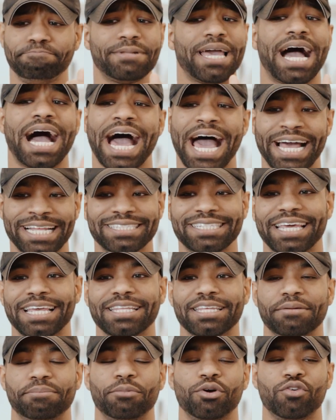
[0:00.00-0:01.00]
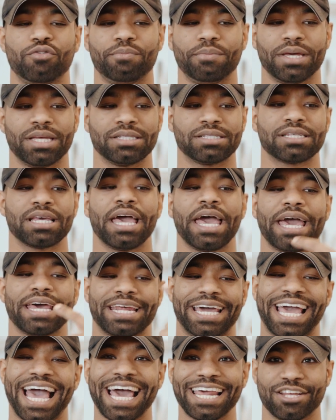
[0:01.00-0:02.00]
had daily movement and I
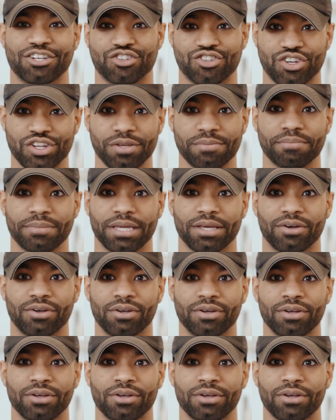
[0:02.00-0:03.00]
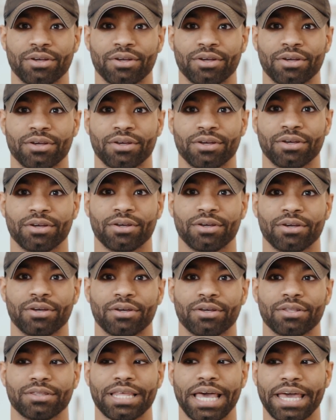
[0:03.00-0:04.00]
had a cheat meal,
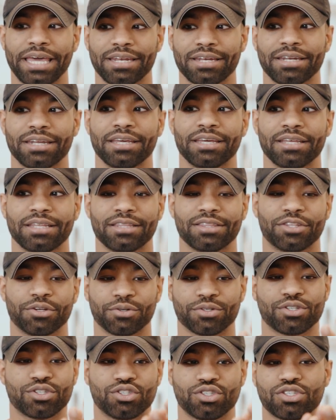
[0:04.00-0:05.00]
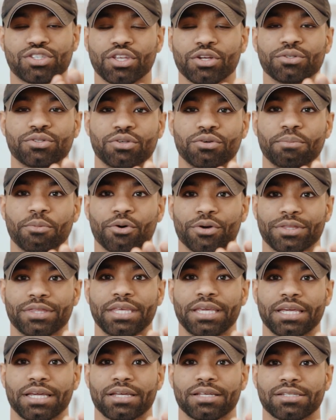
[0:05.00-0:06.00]
then there's still 2 more
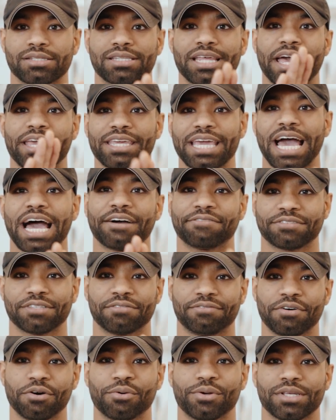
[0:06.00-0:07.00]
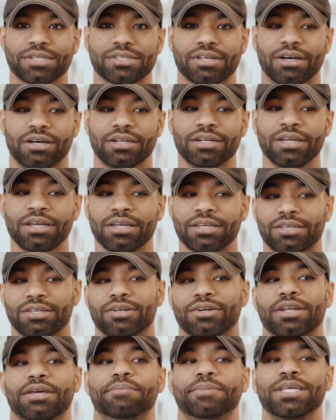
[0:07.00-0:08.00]
things that you have to focus on. You
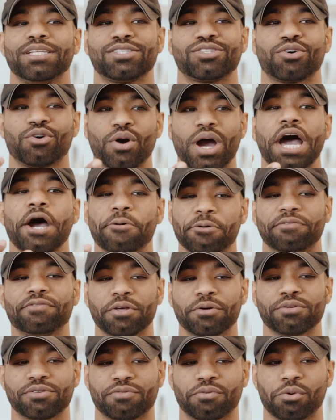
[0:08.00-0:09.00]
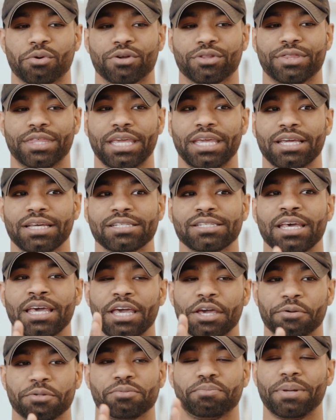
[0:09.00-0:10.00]
know what I mean? So out of those 4 things,
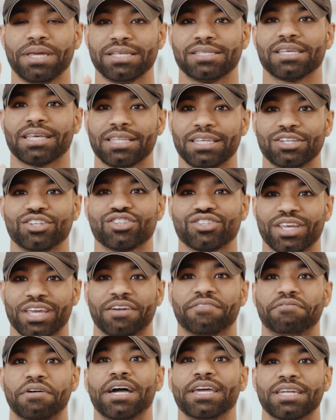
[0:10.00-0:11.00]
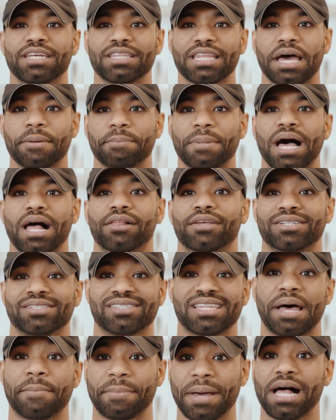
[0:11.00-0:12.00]
it was basically just like finding that balance.
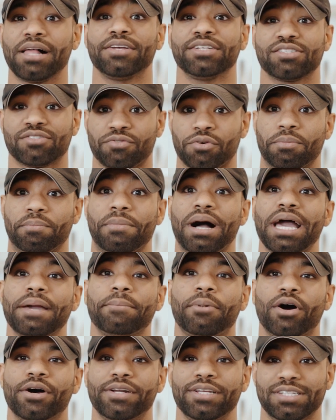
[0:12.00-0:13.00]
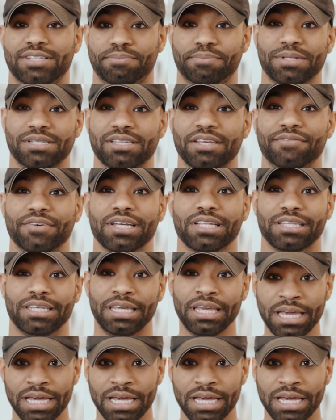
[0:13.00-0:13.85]
That balance for my body specifically